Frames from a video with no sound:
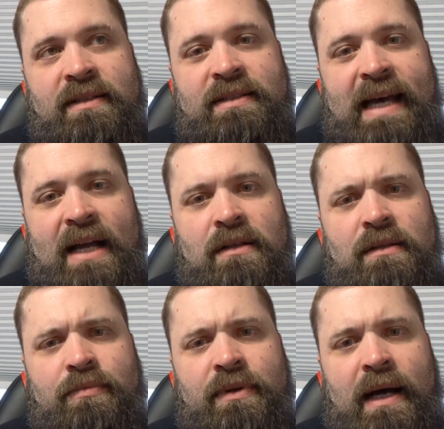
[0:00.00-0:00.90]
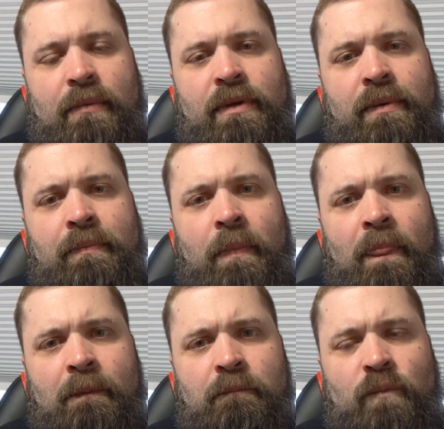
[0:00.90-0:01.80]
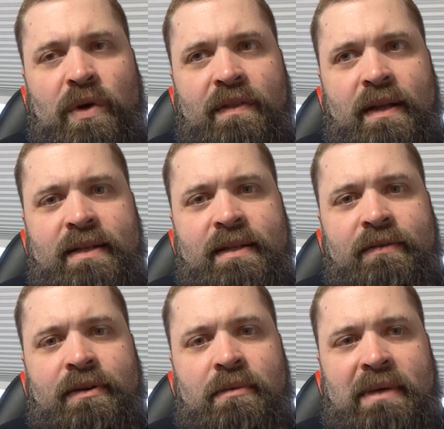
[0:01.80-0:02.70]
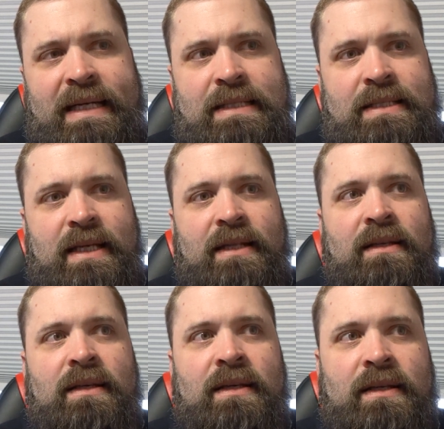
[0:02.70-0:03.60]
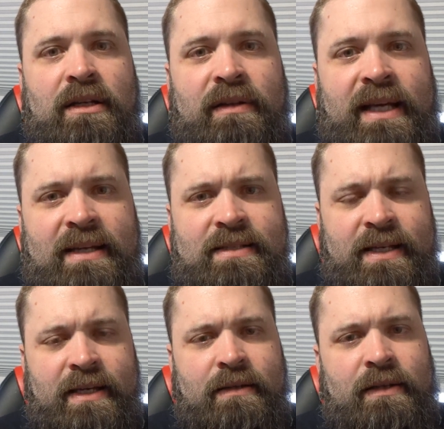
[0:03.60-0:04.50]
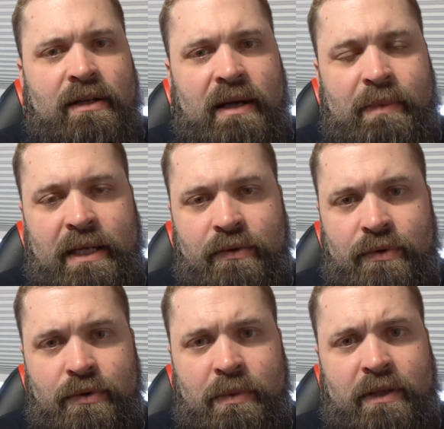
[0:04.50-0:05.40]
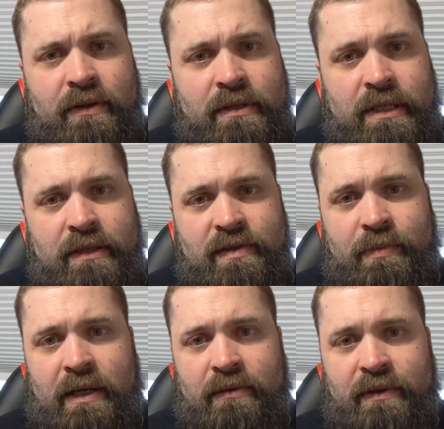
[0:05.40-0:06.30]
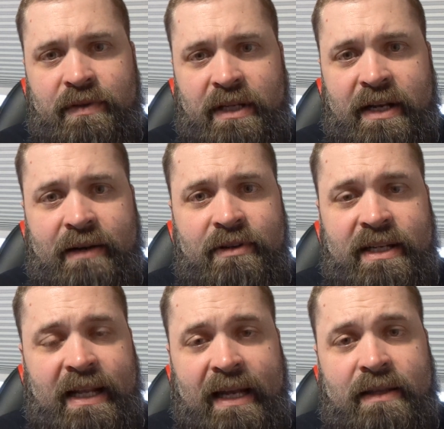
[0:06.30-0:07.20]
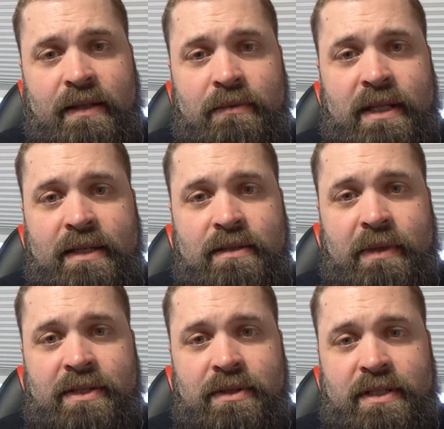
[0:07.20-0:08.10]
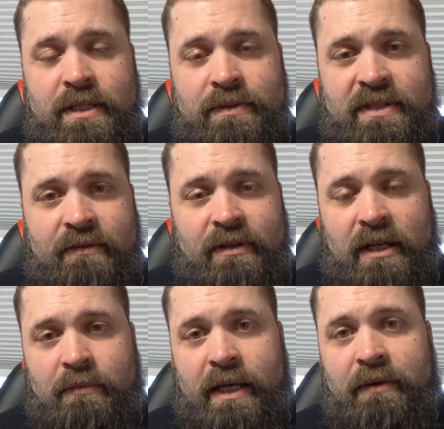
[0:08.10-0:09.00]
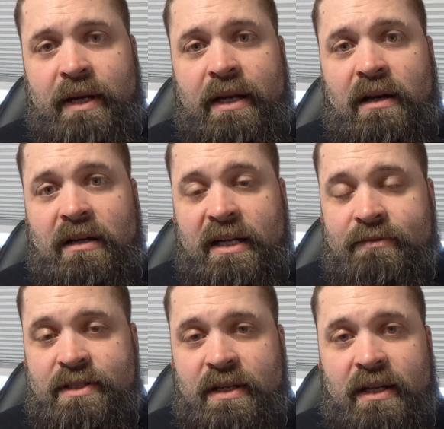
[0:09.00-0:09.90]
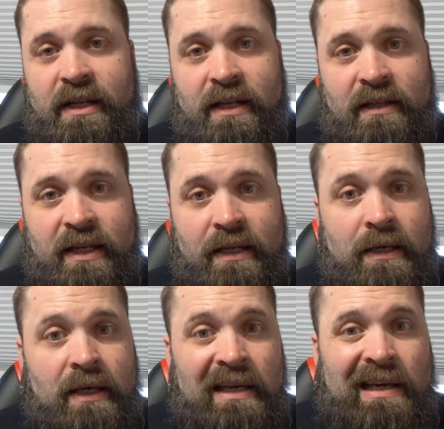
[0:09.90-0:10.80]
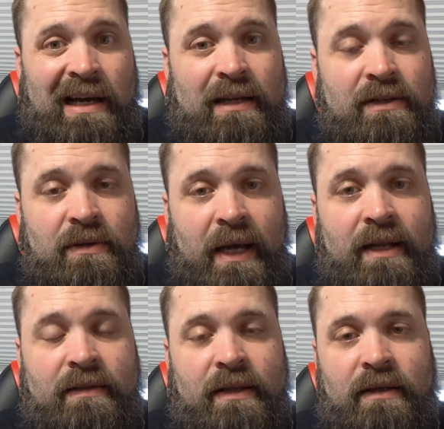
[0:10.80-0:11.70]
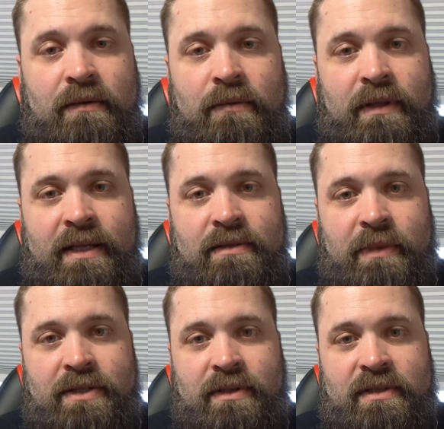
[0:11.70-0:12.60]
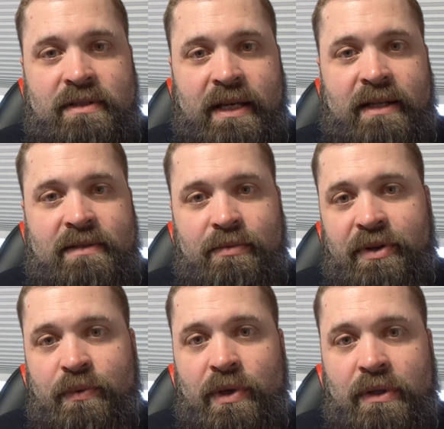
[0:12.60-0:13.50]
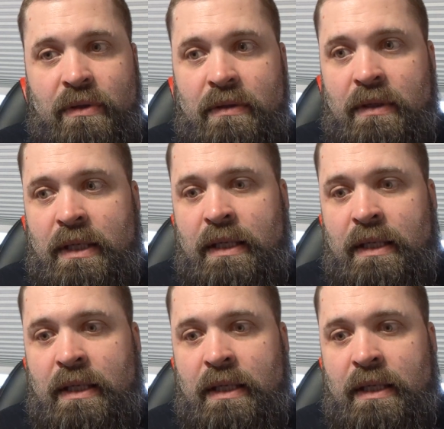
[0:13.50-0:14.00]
tackle a problem with a different mindset. Like I said, I made it through about 13 years of powerlifting. I never did anything with isometrics. It was never on my radar. I never studied it. Like, I didn't do anything with isometrics, and it's a pretty well-known